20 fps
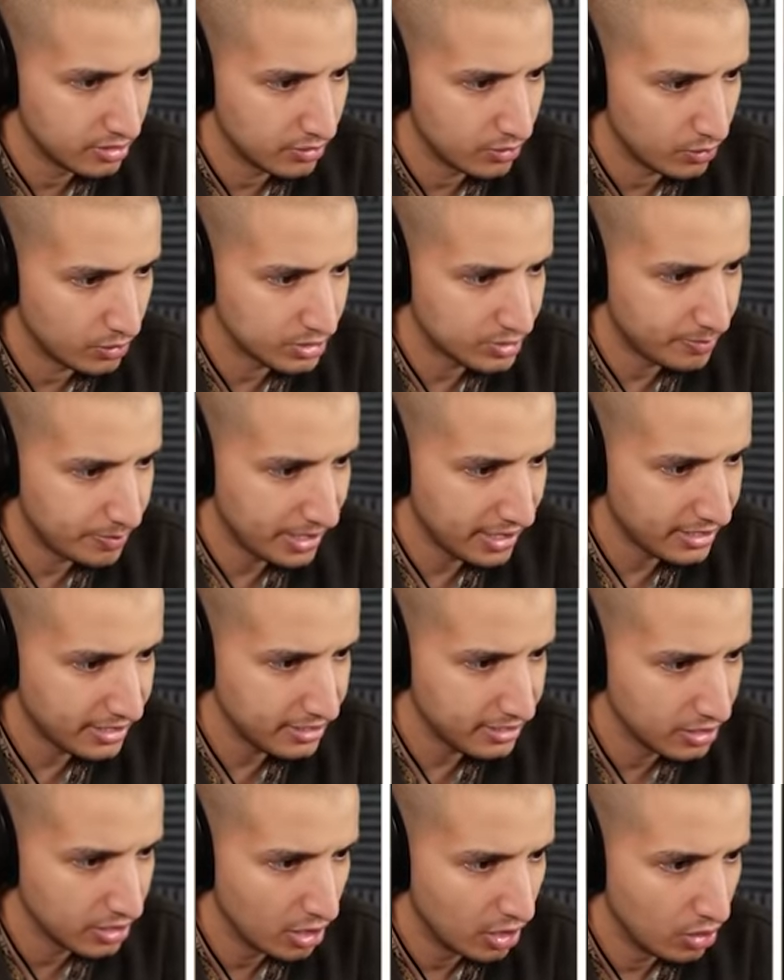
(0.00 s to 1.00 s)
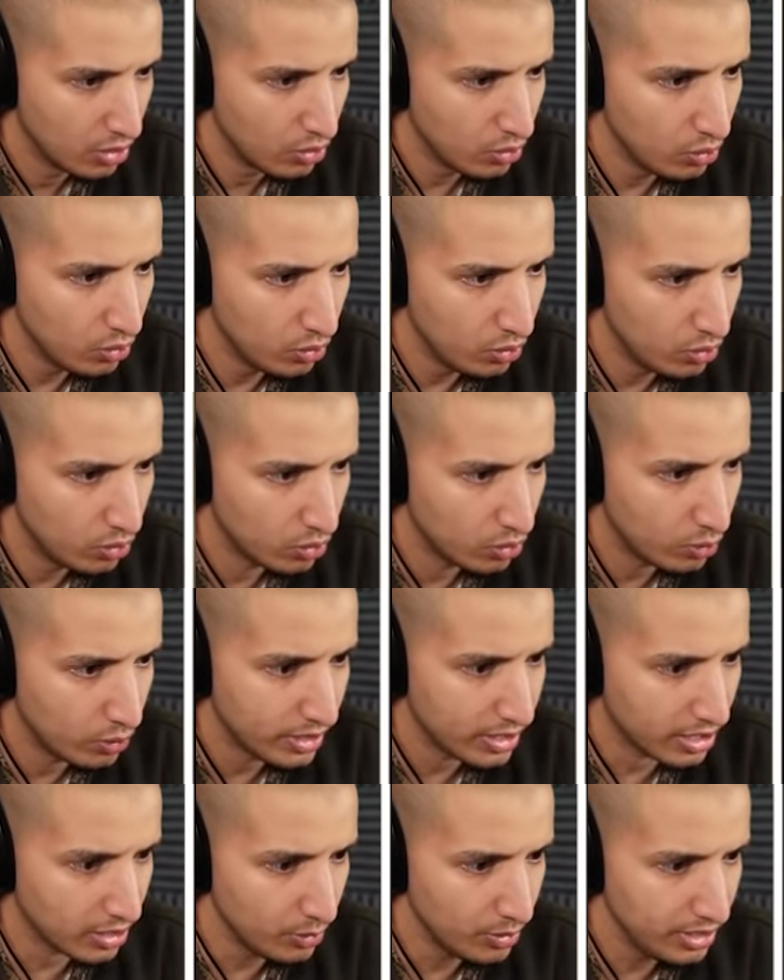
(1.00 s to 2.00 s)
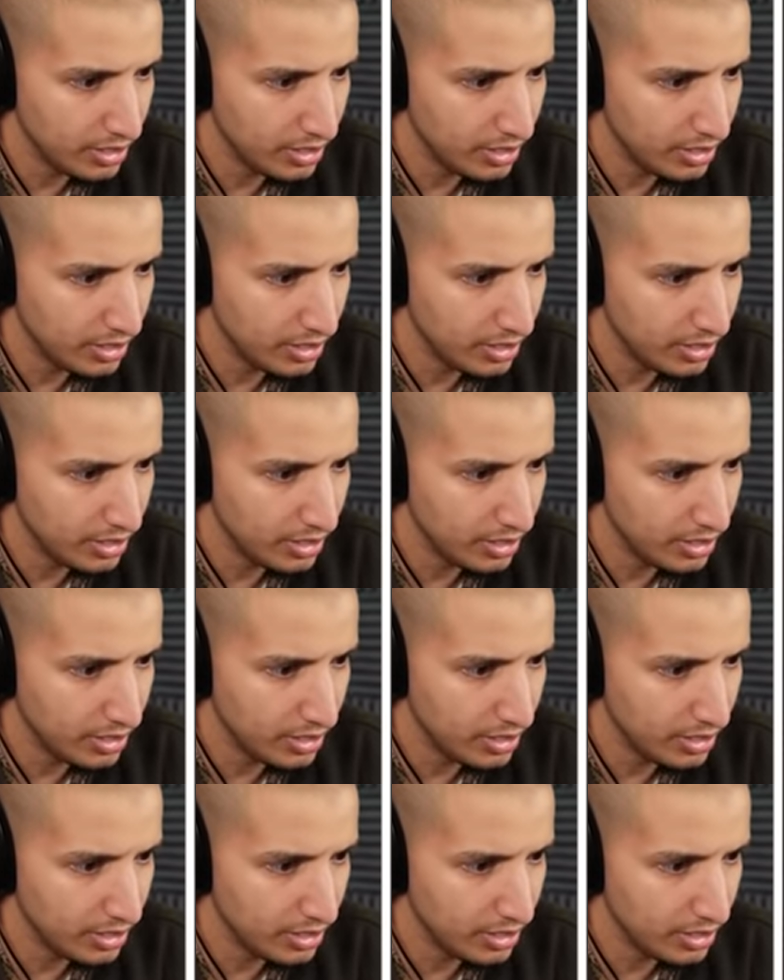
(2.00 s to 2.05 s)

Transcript: What's back oh. here? Ooh, wait, oh, are we...